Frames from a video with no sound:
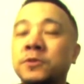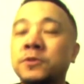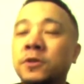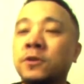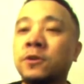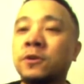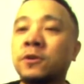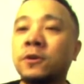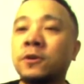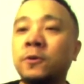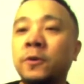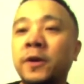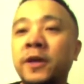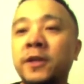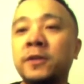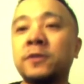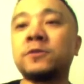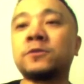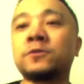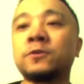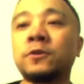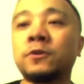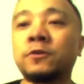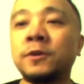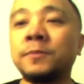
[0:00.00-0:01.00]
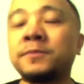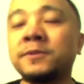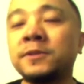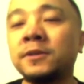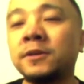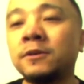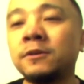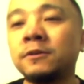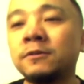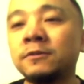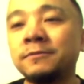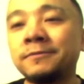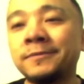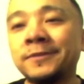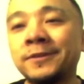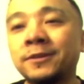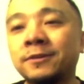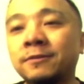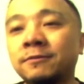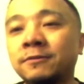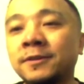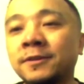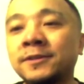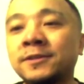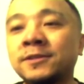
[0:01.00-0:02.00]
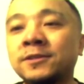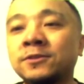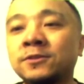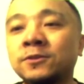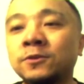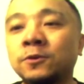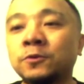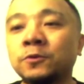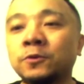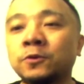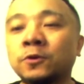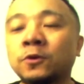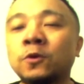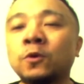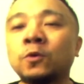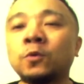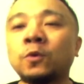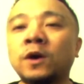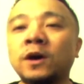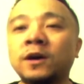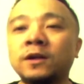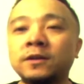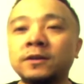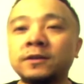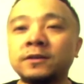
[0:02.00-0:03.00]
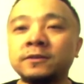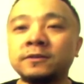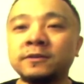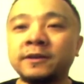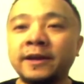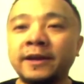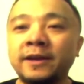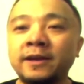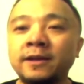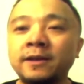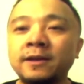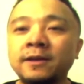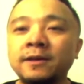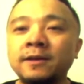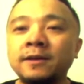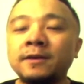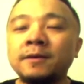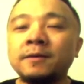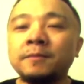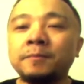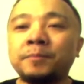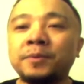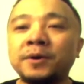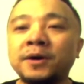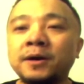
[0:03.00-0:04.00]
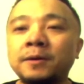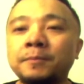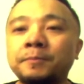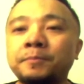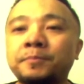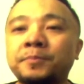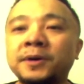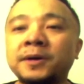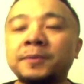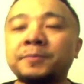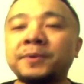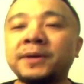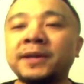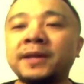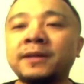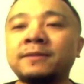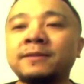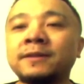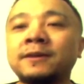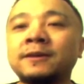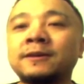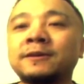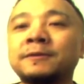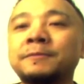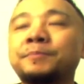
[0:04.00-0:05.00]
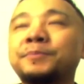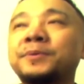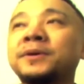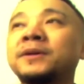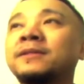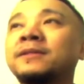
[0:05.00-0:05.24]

secure way to store crypto, is still your cold wallet, right? But I think,